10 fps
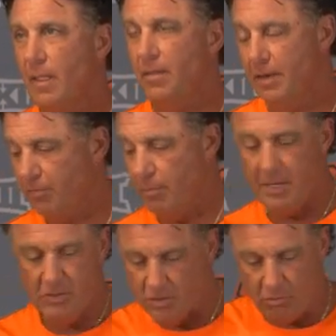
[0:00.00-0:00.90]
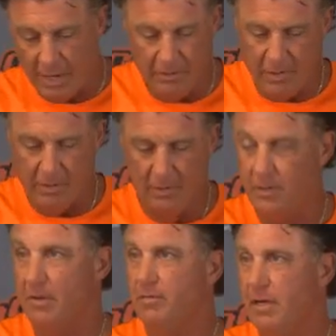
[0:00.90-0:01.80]
The information's right there in
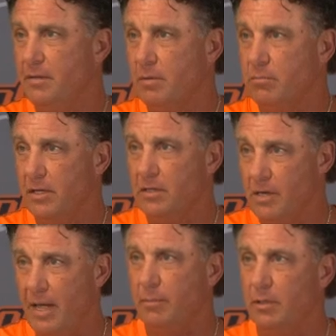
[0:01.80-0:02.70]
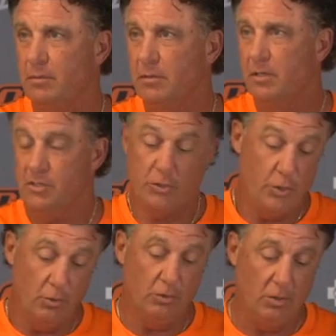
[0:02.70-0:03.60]
the tablet. So
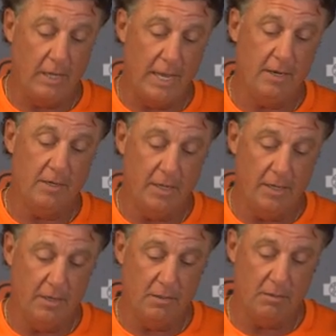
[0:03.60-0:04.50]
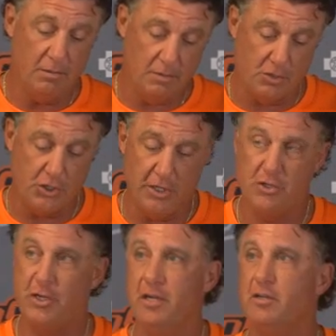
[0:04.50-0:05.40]
you can look at it and get it. It's a cheat
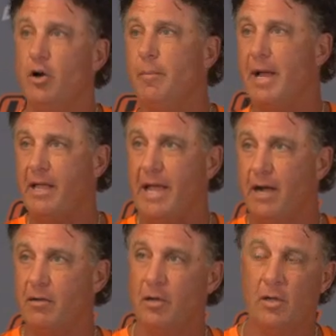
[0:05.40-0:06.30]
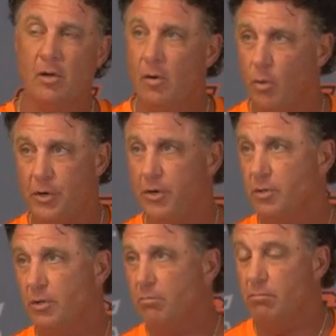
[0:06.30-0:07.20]
sheet to go back out, or you
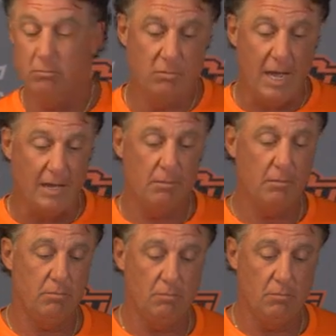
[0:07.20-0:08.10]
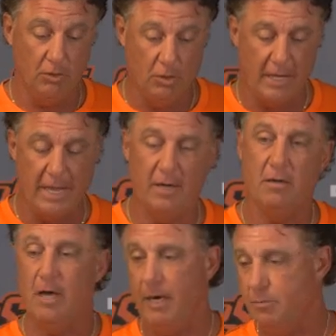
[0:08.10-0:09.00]
can not look at
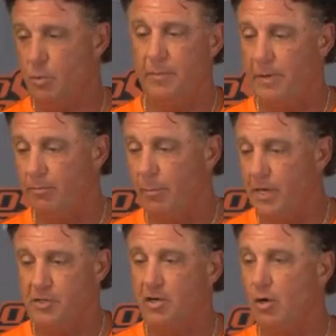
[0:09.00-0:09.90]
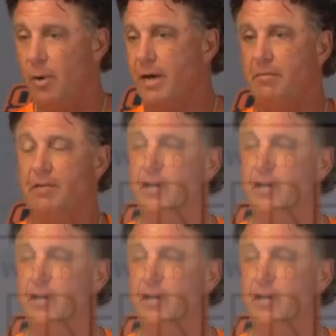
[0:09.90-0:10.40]
it, not absorb the information, and go out and